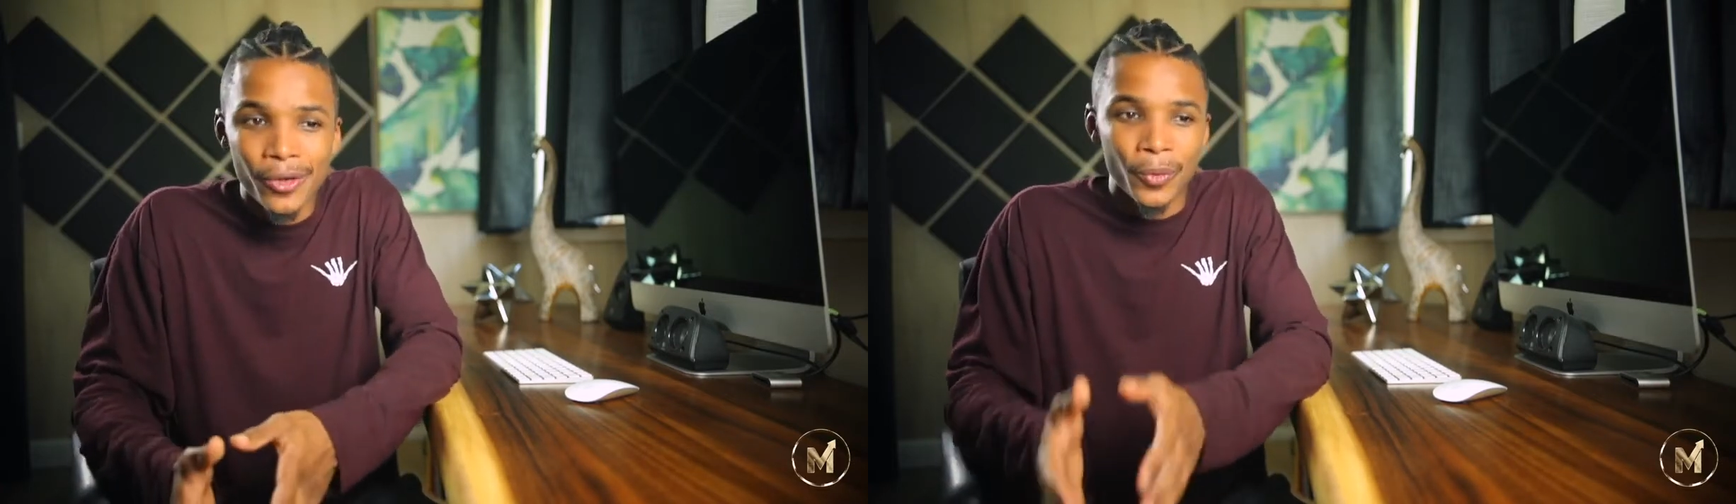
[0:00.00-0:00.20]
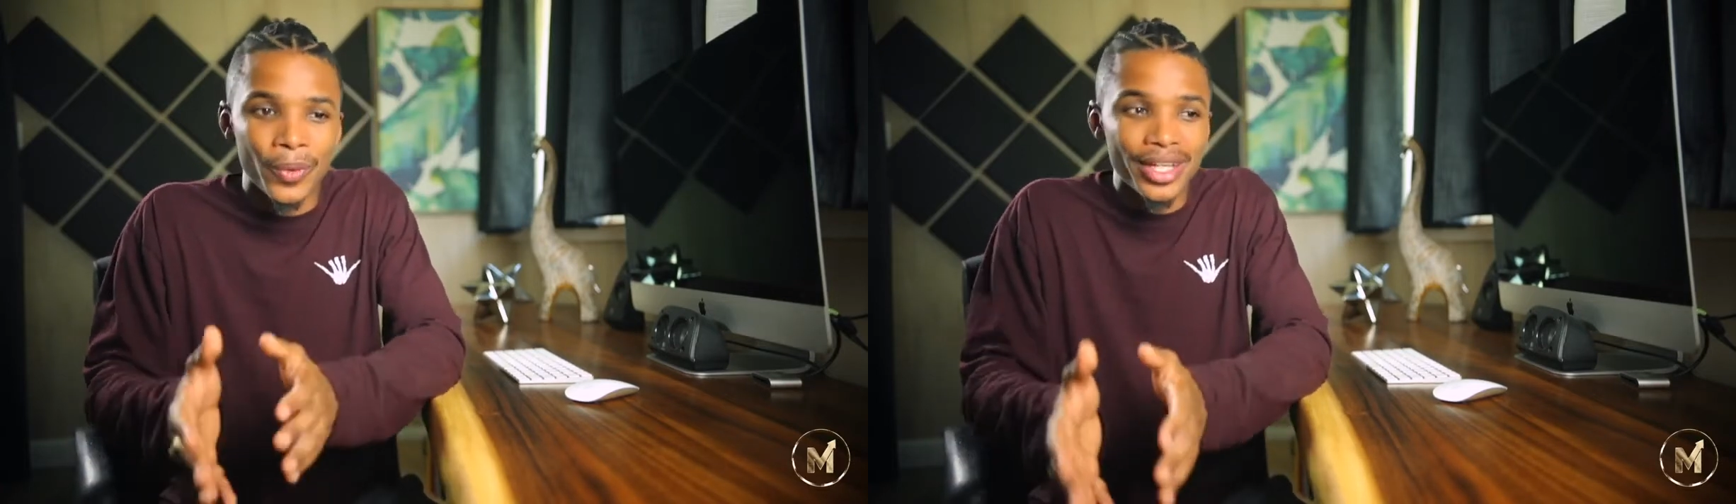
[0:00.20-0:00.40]

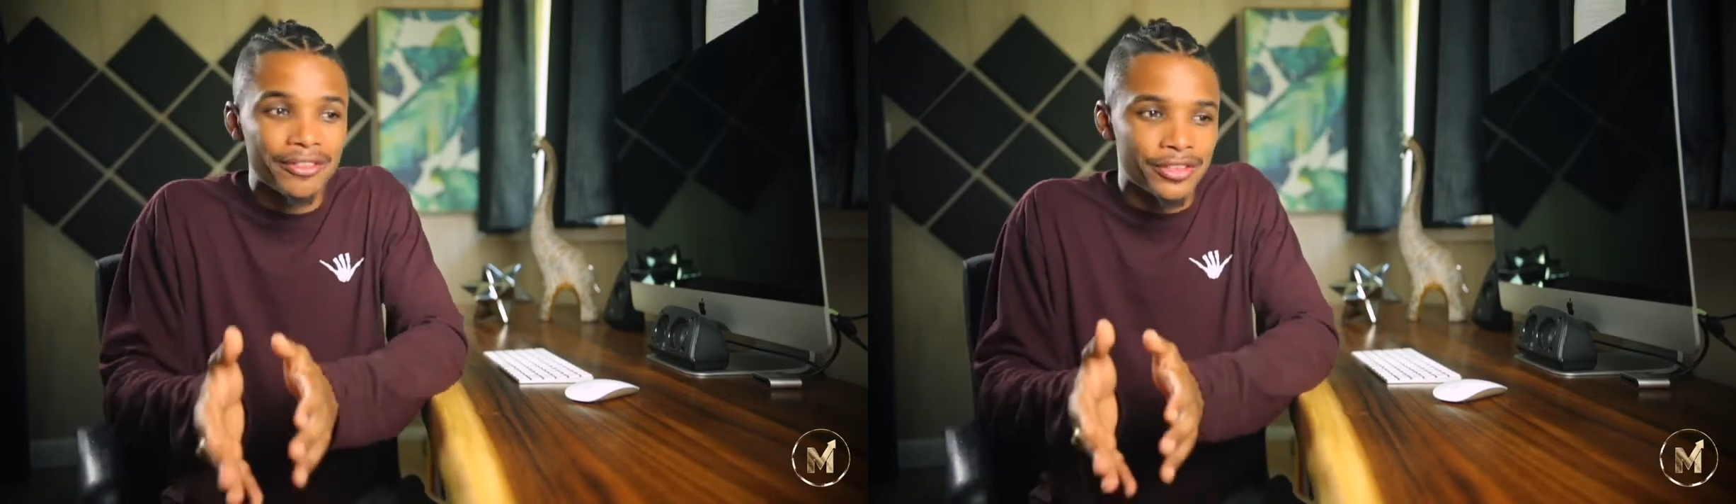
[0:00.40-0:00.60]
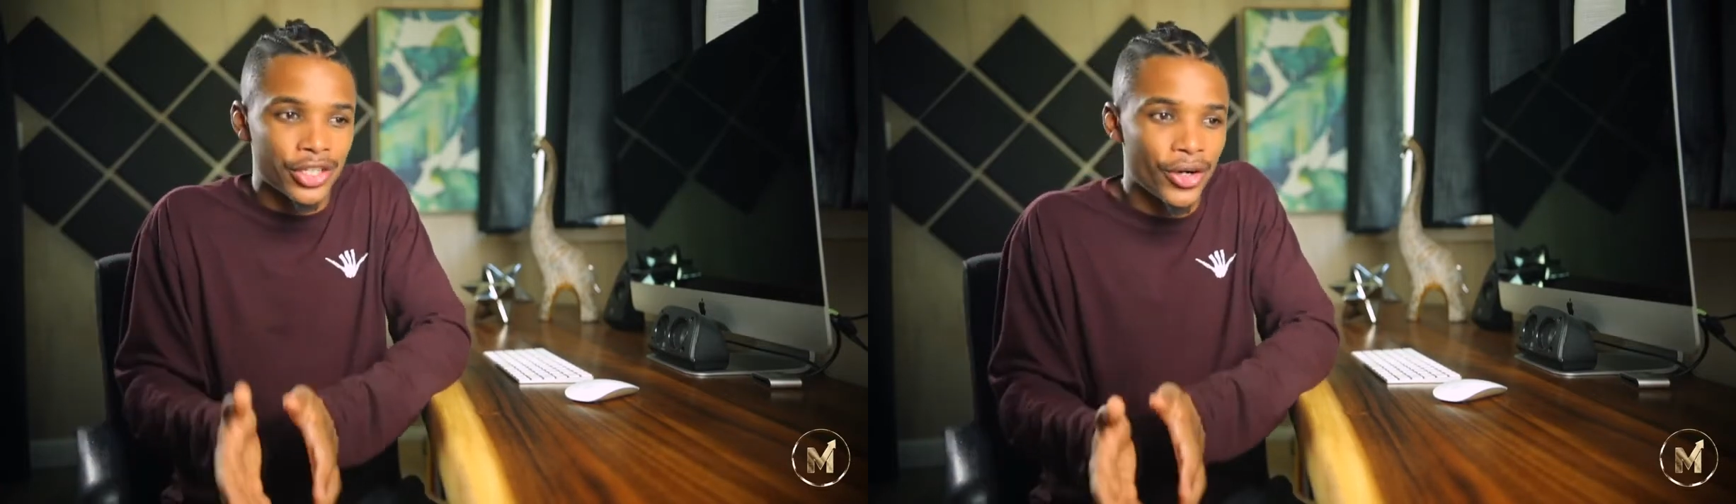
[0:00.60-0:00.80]
we
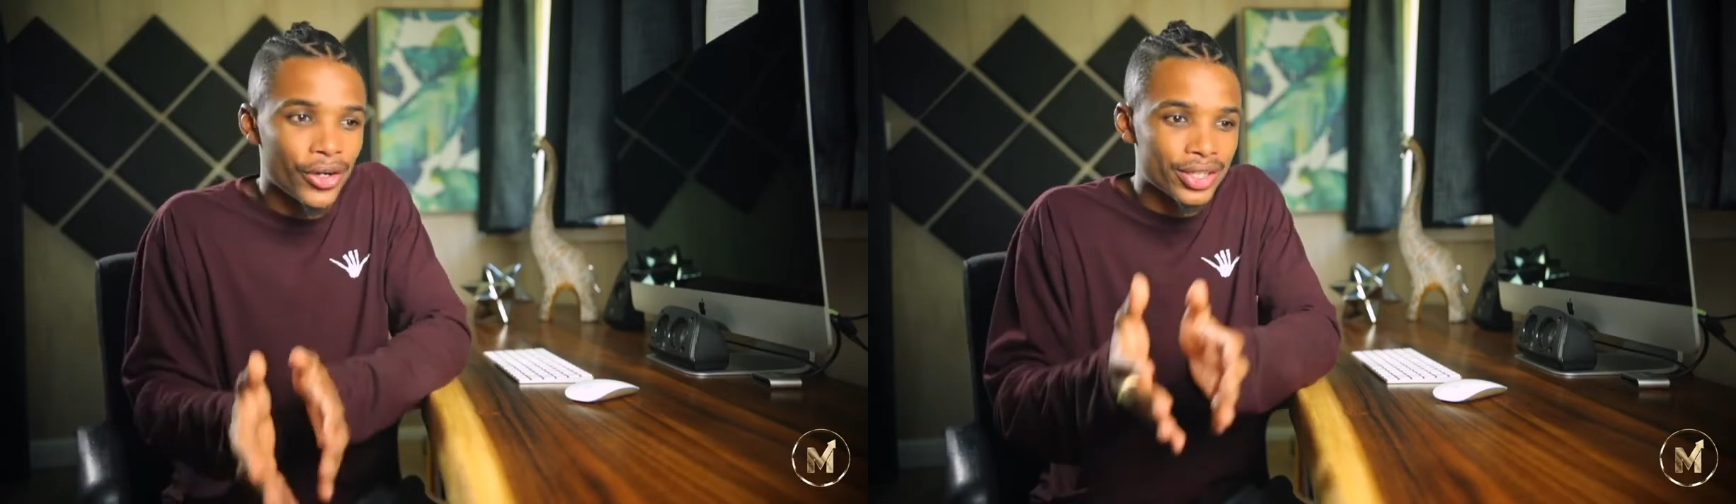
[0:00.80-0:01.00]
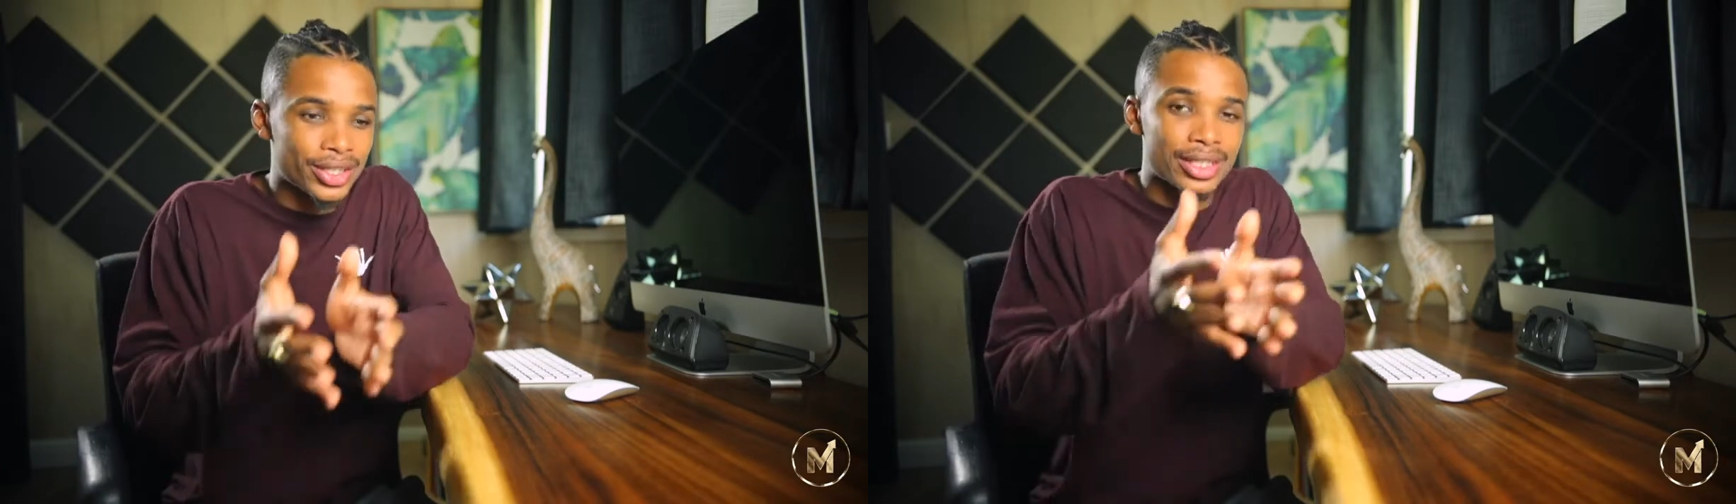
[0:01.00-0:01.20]
have
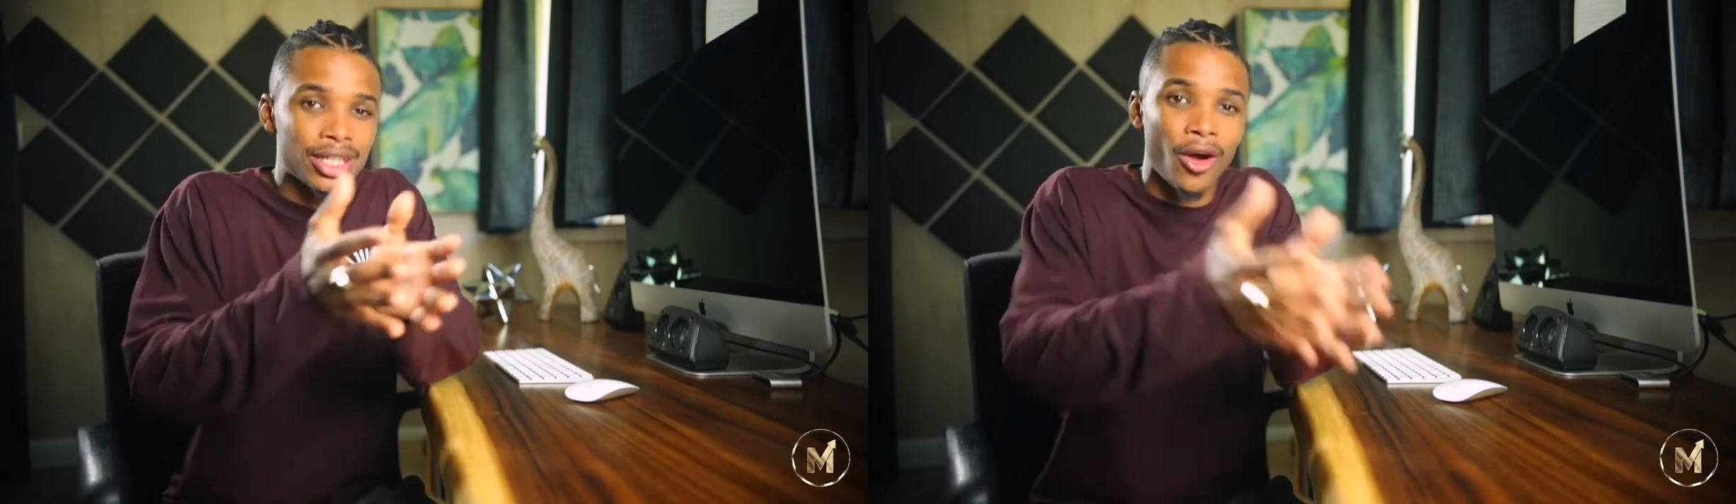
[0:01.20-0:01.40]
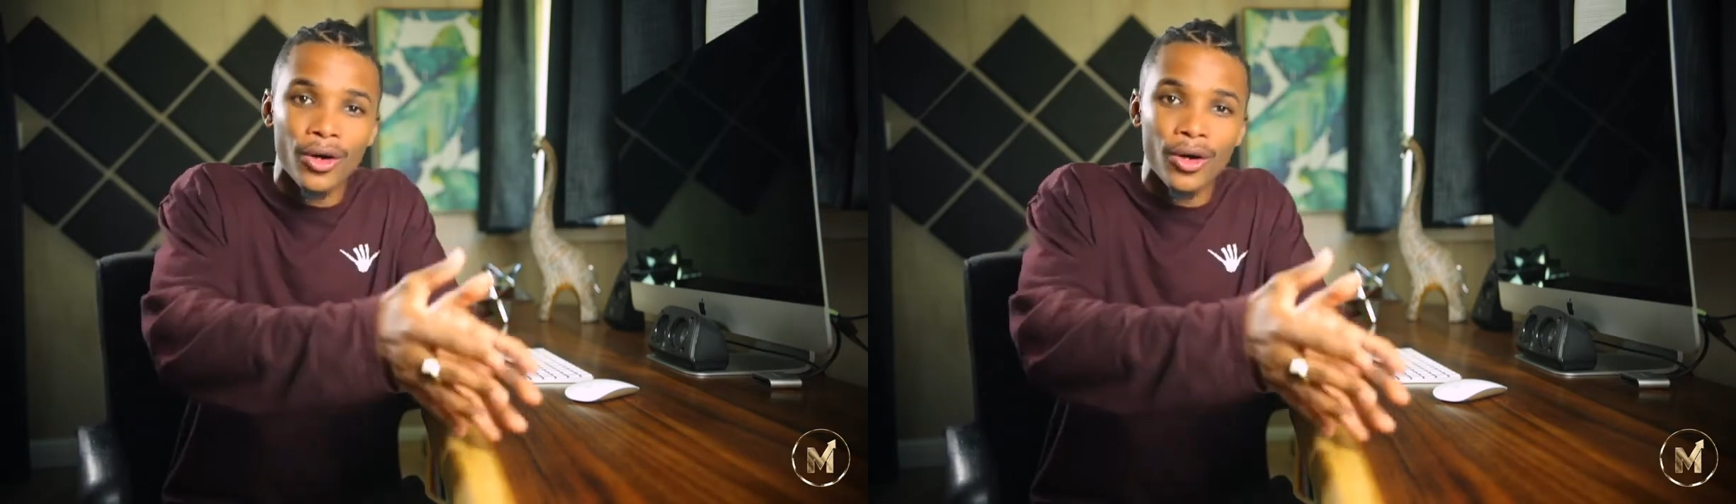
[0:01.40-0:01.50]
turned to